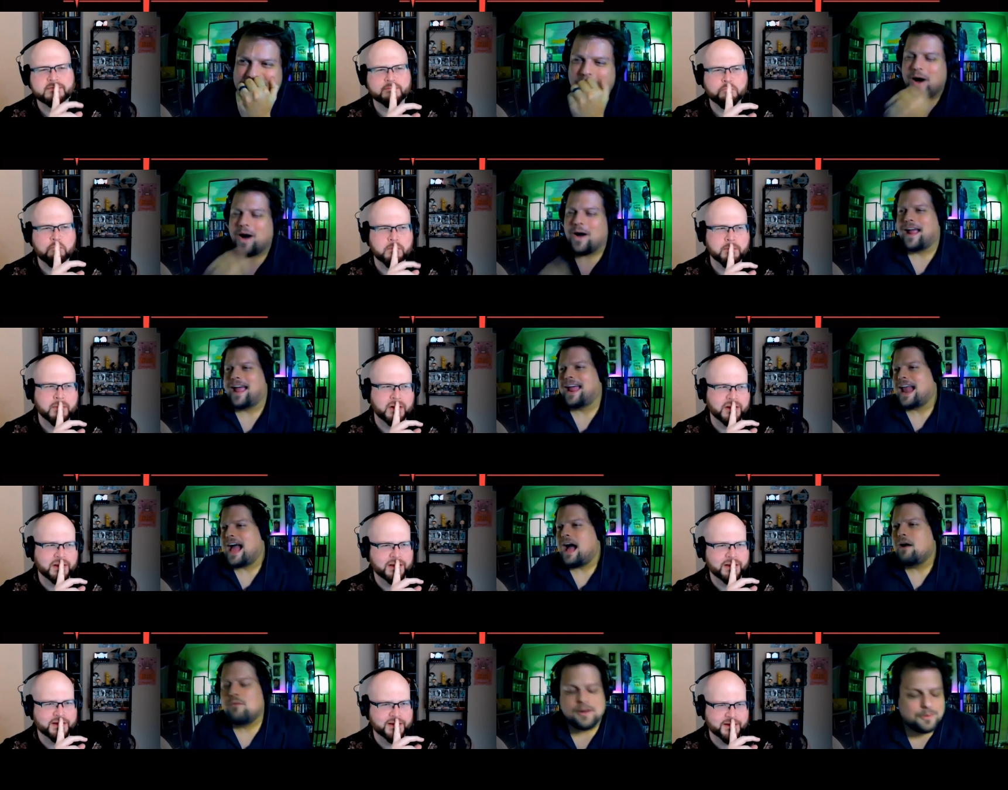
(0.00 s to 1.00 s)
Speaker 1: All
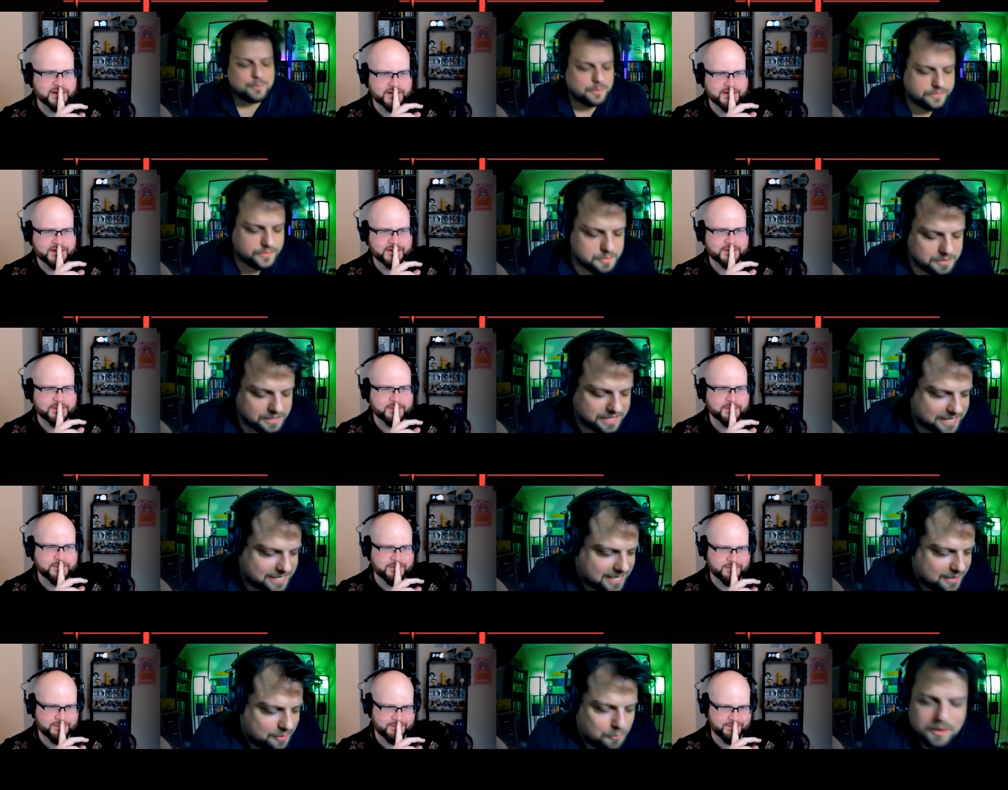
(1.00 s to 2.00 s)
right, I want to review
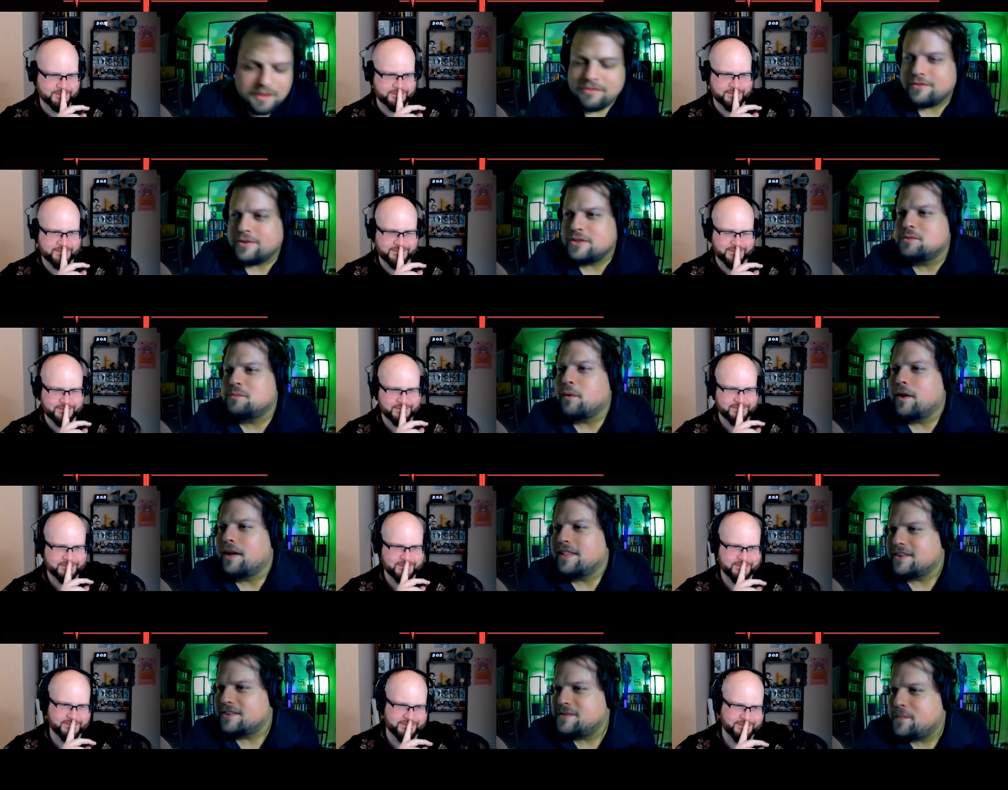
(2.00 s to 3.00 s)
Malignant with full
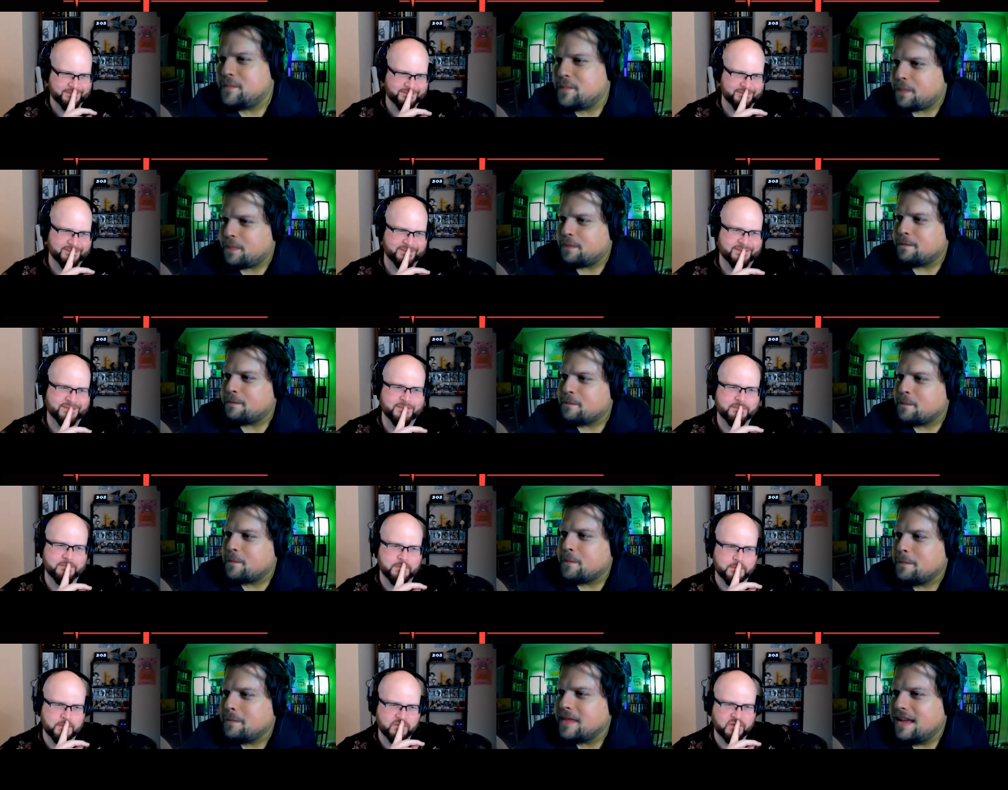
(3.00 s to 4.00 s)
spoilers.
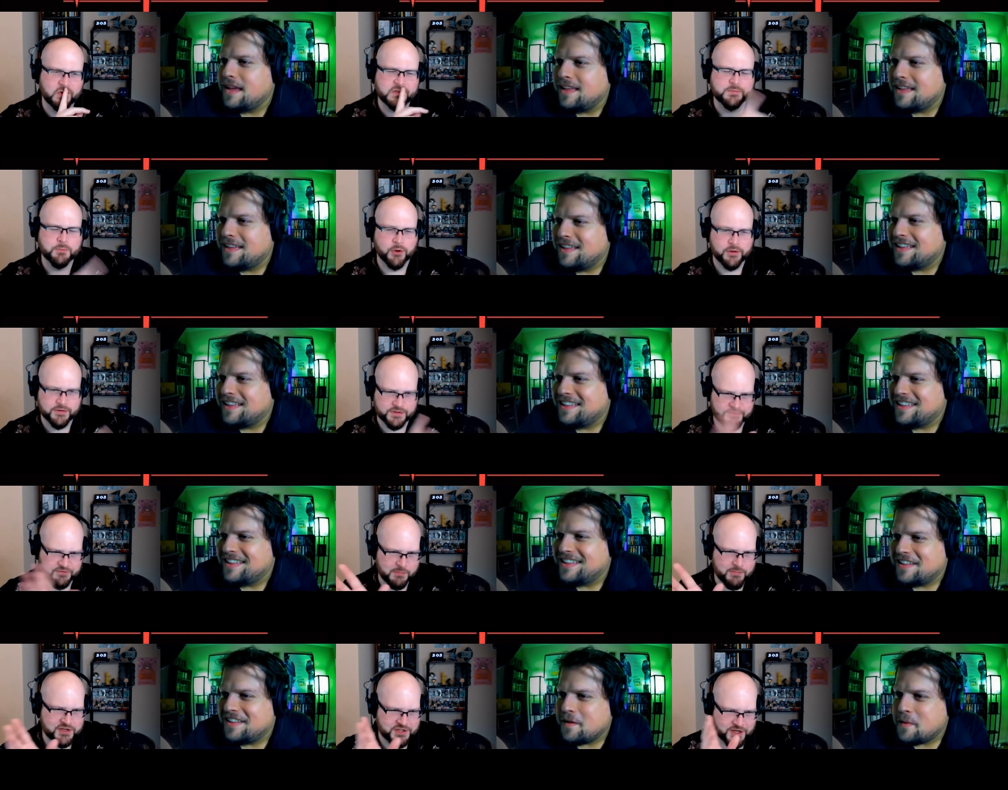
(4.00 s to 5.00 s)
Full spoilers
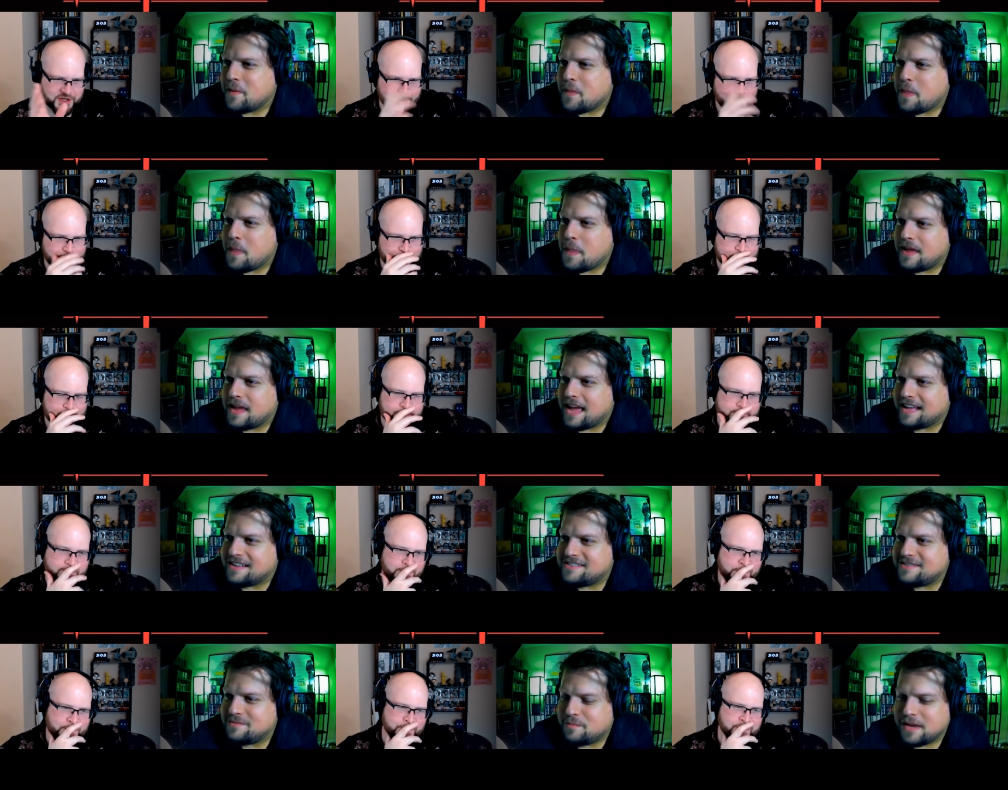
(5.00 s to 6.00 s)
Speaker 2: from the jump.
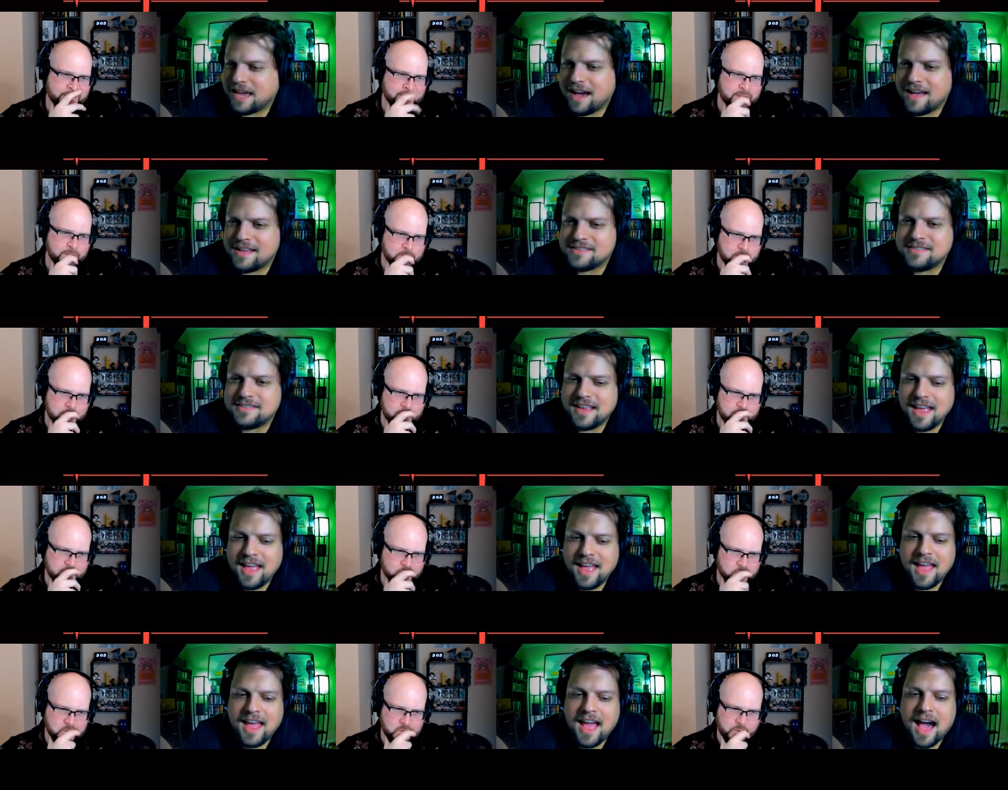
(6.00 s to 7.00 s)
Speaker 1: Yes, because
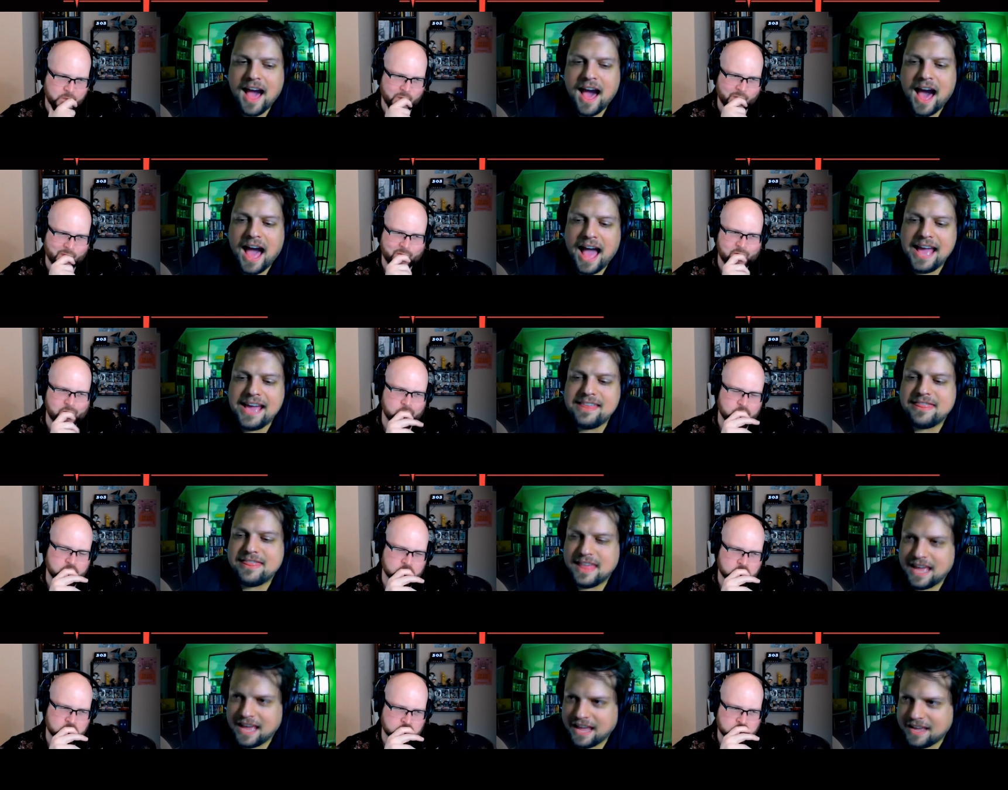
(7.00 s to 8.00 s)
I
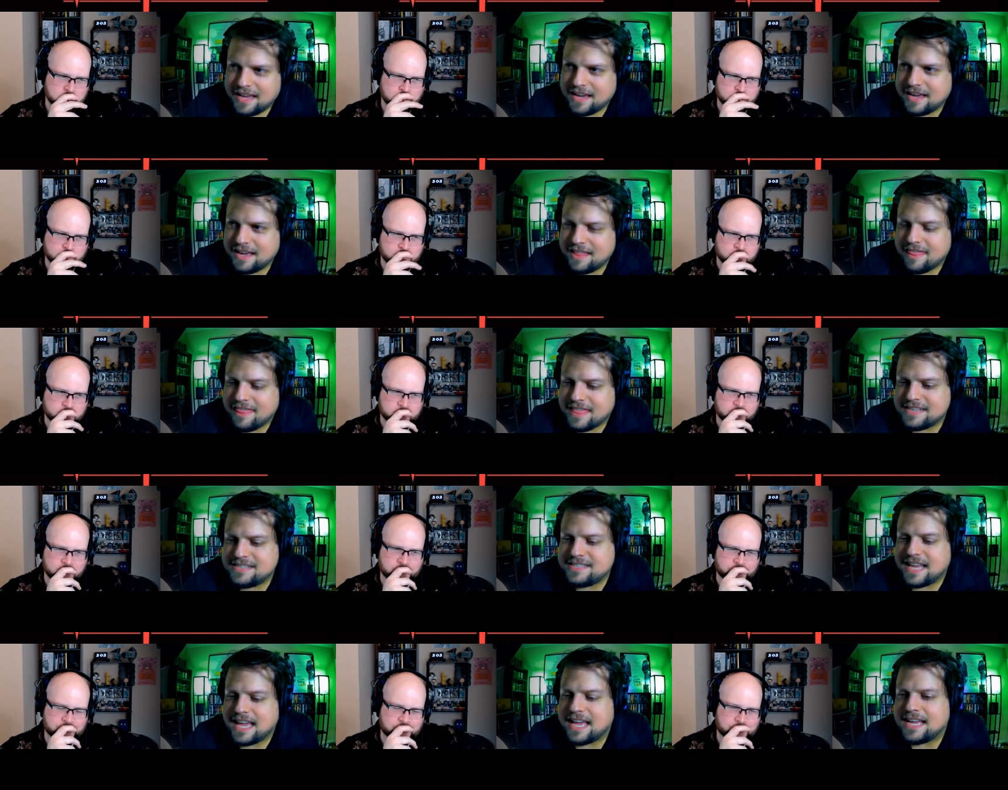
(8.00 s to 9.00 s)
think
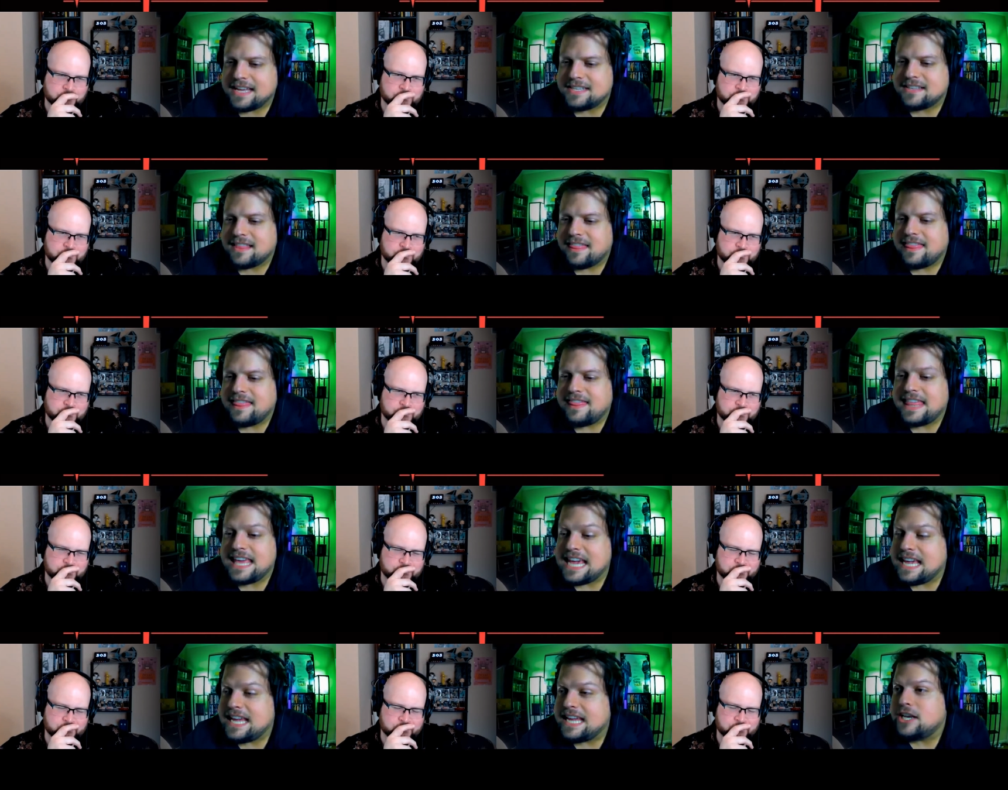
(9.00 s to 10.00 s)
this is the